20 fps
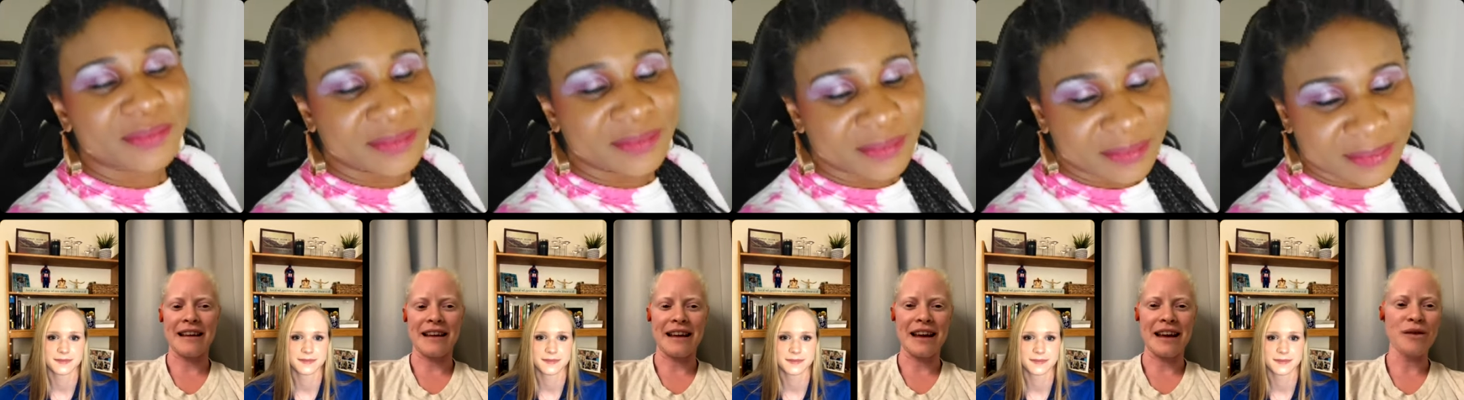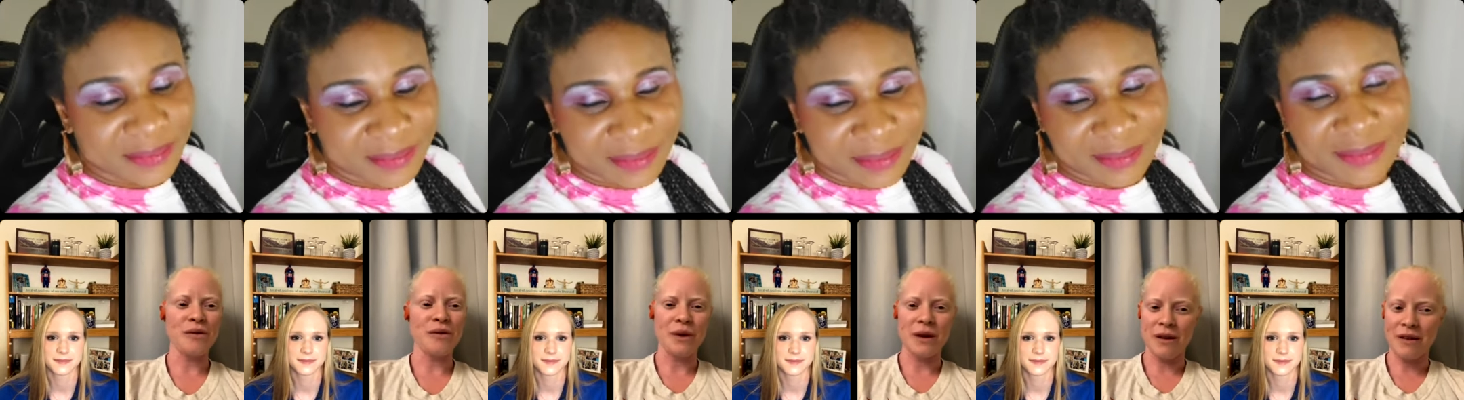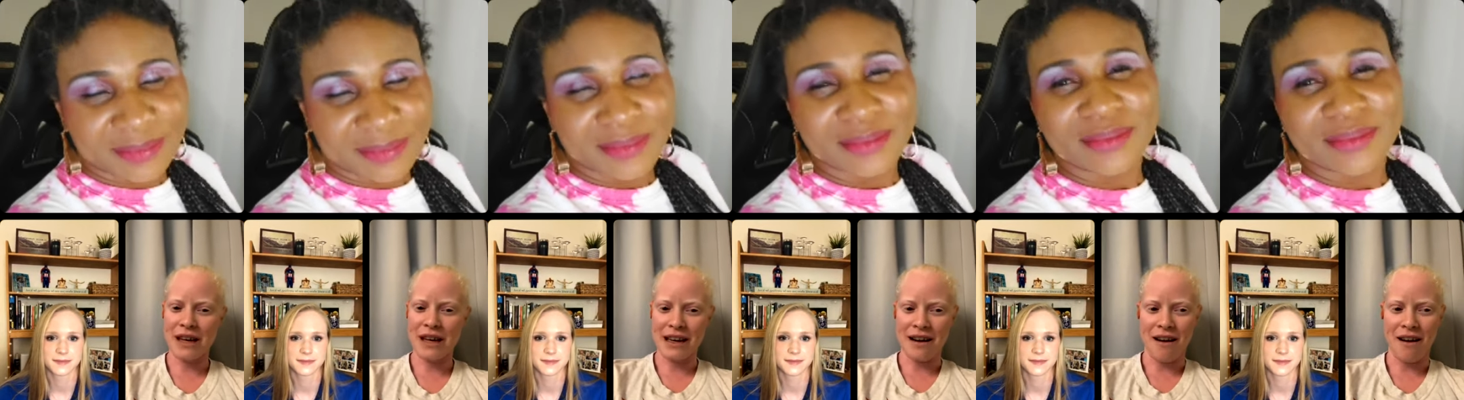Speaker 1: it will
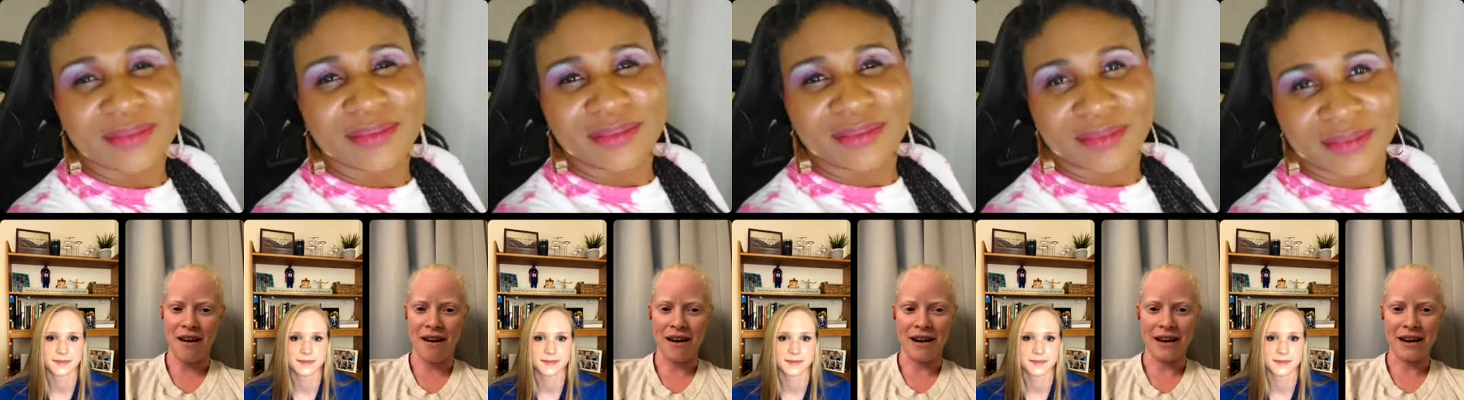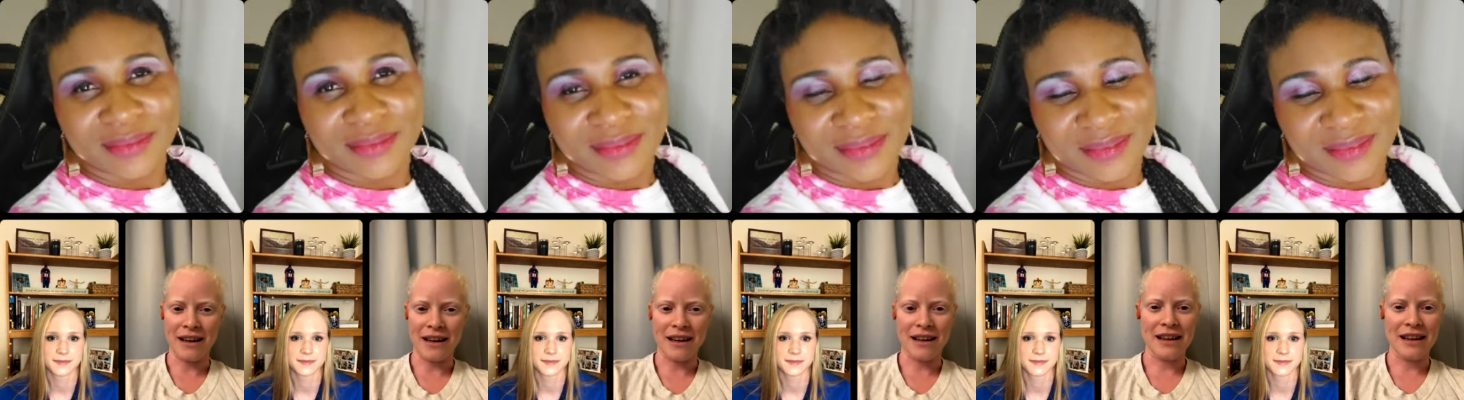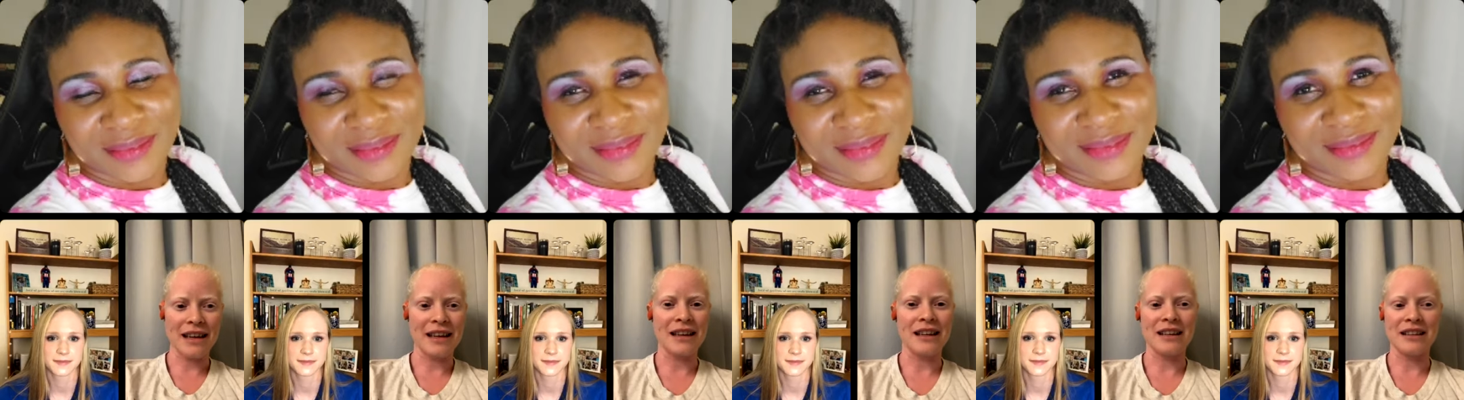get hard
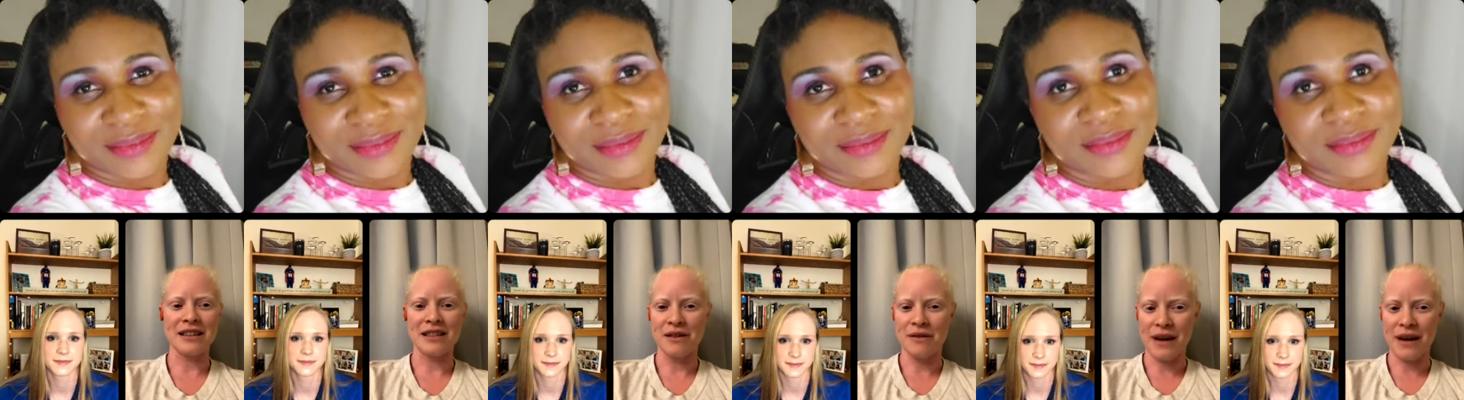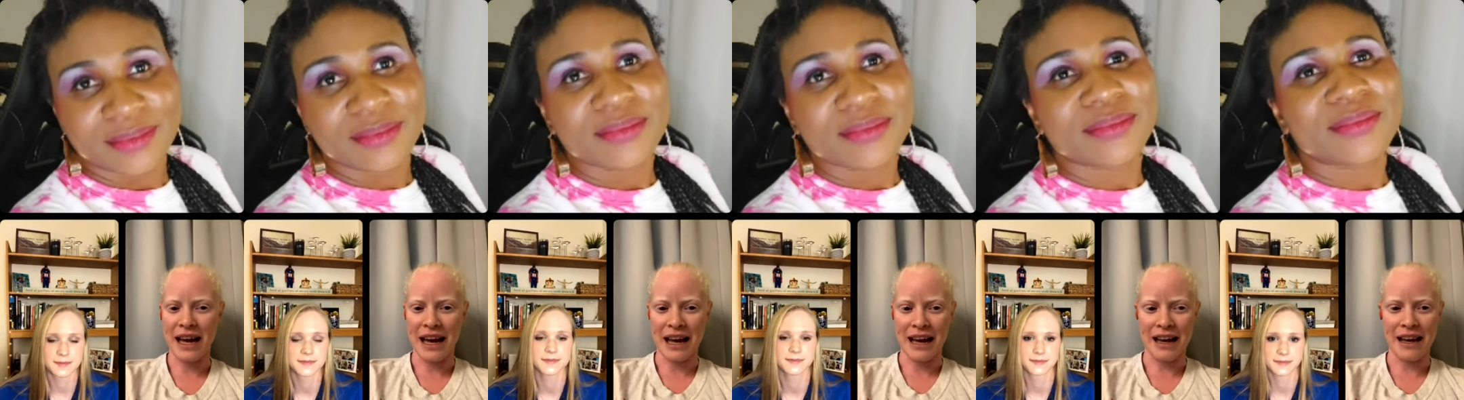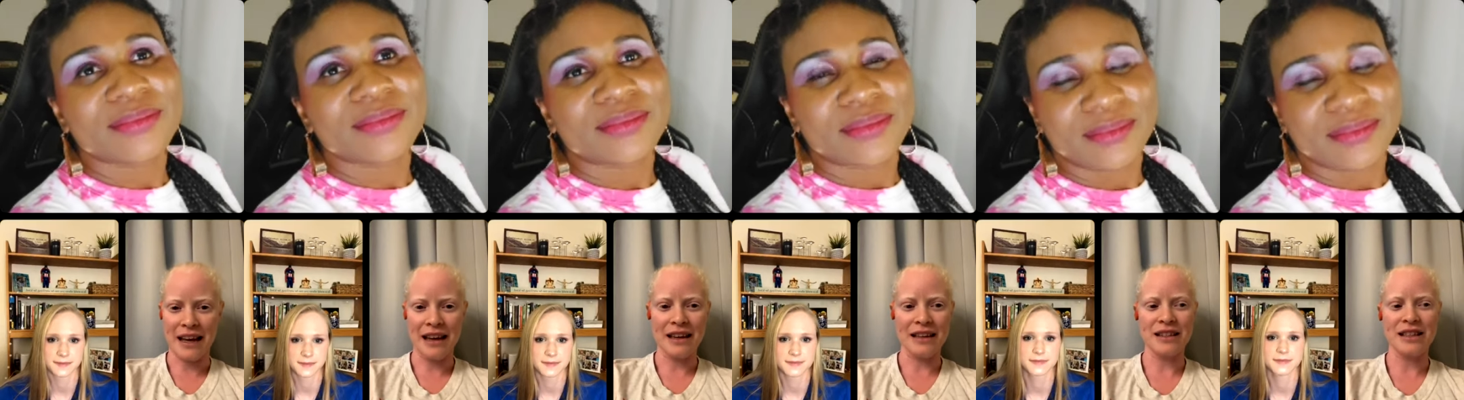and it's
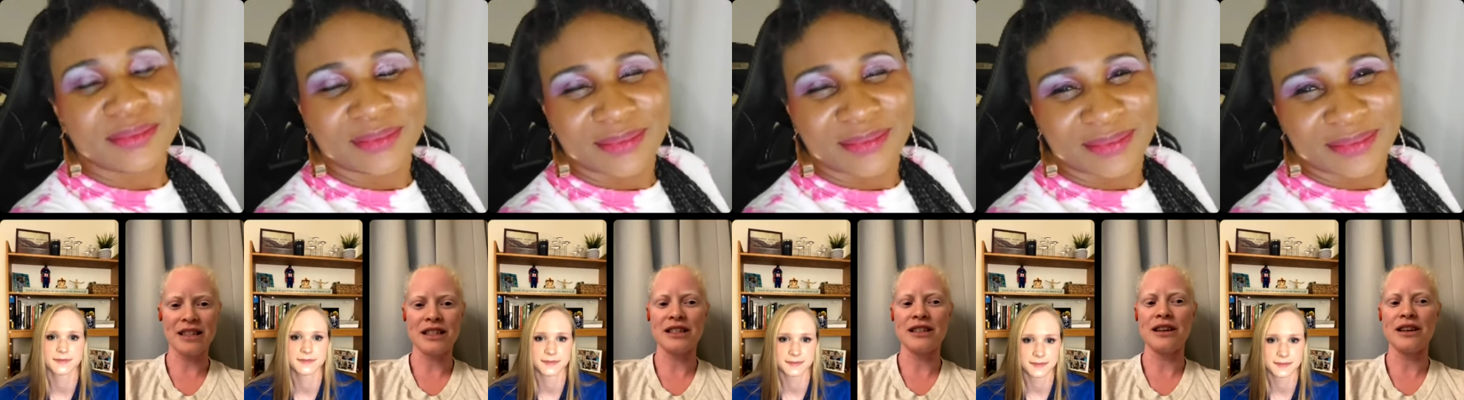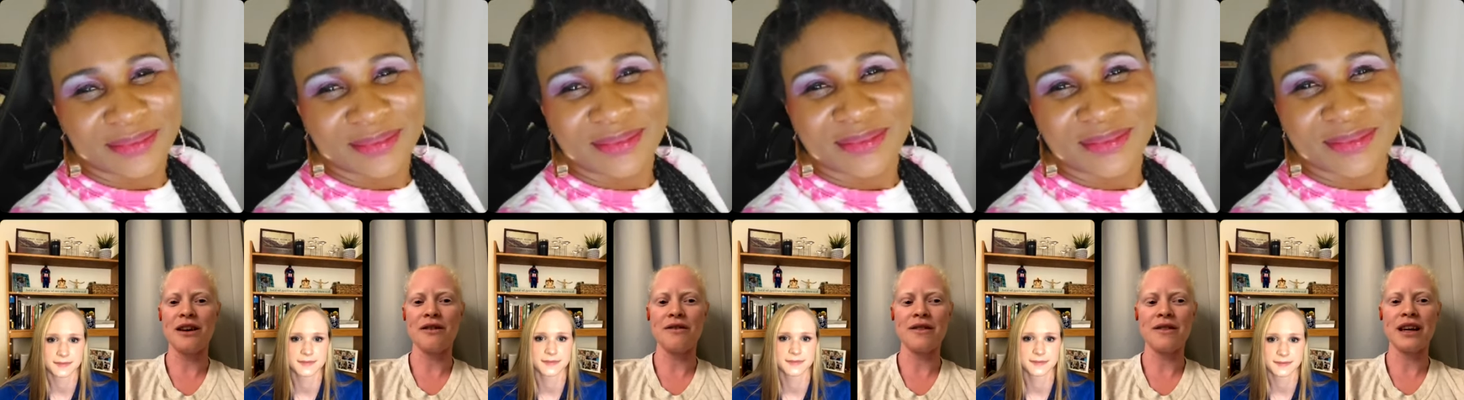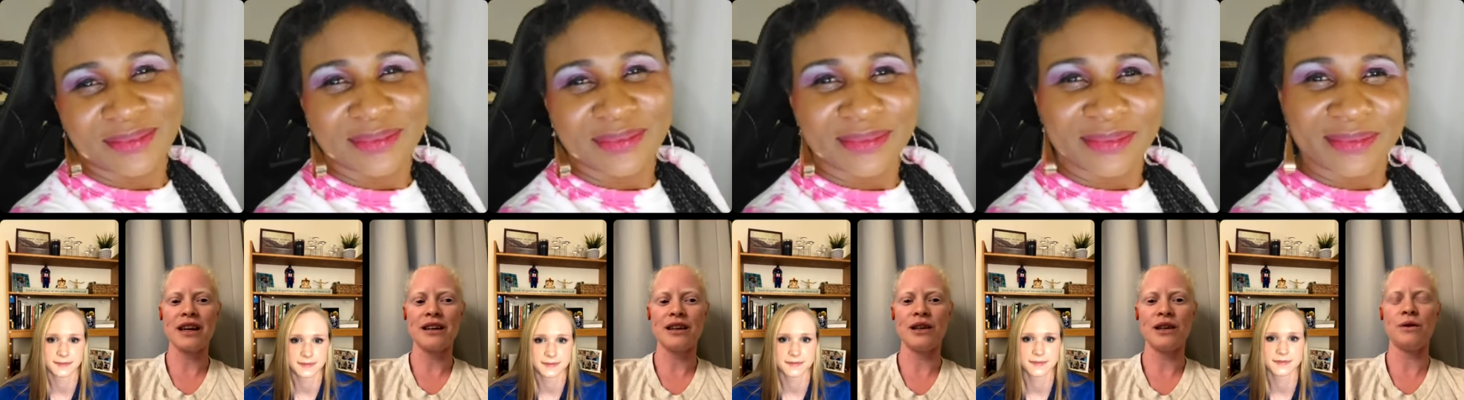okay and just know
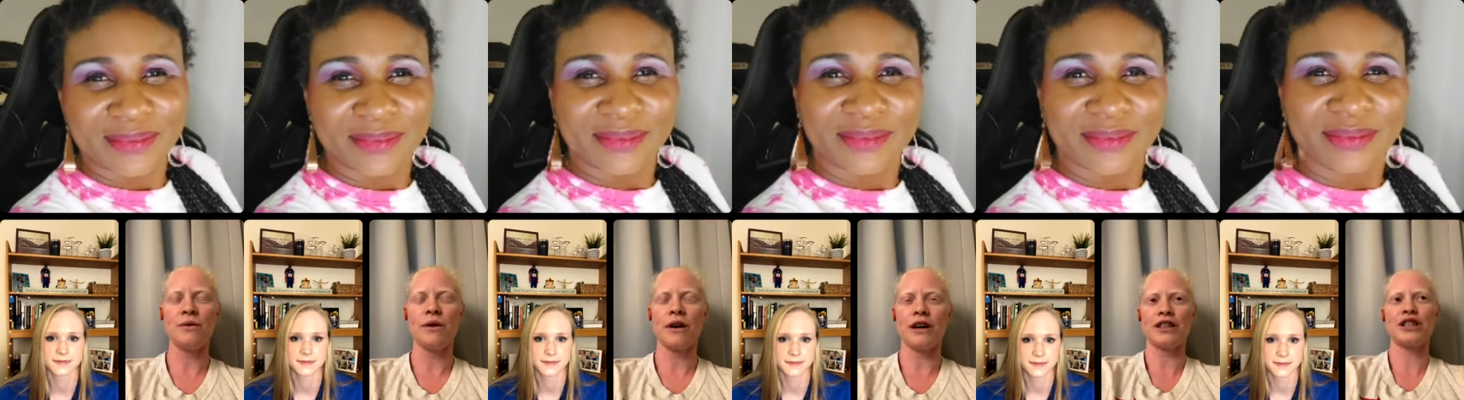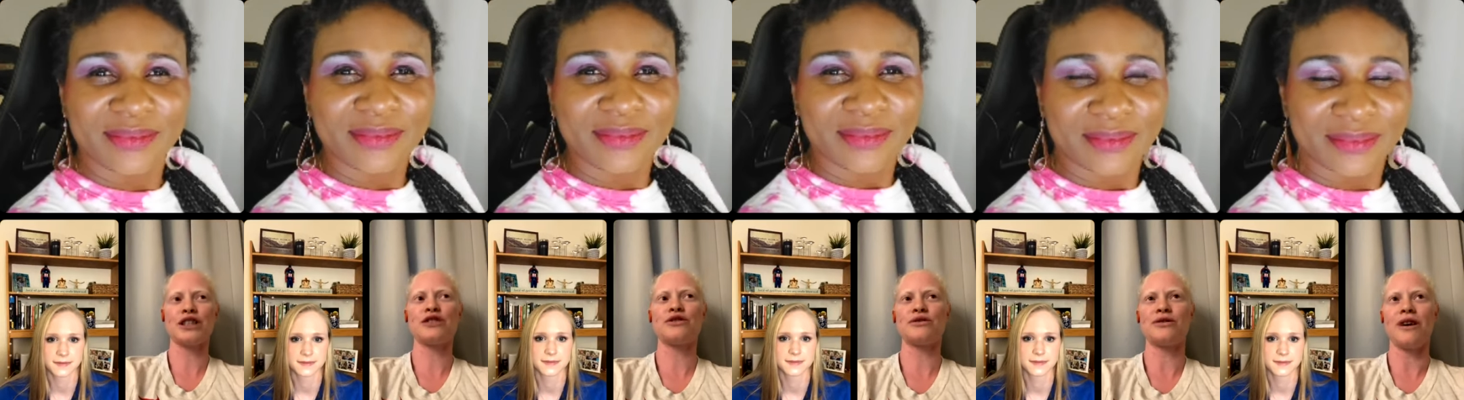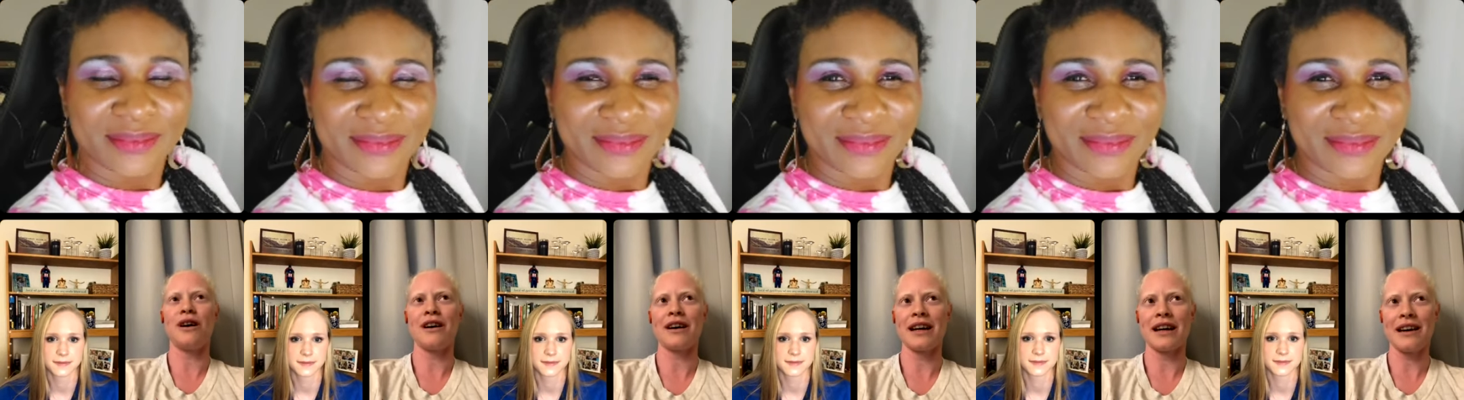that you are
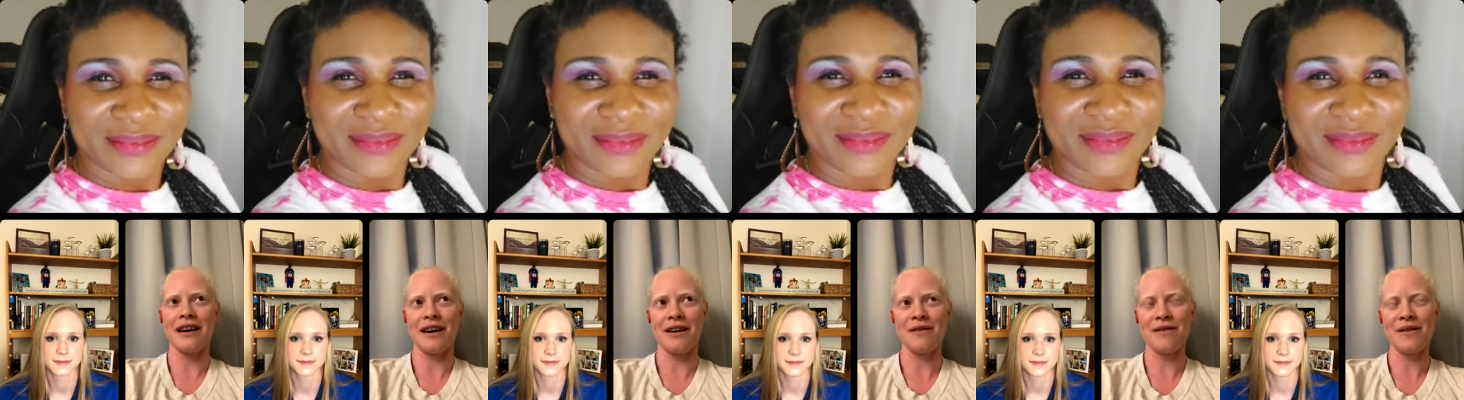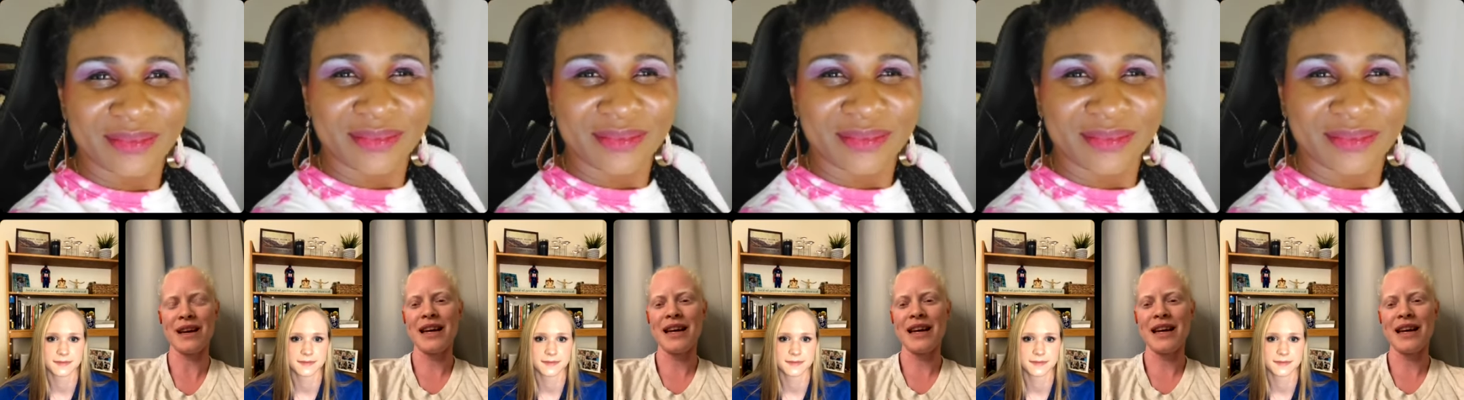strong enough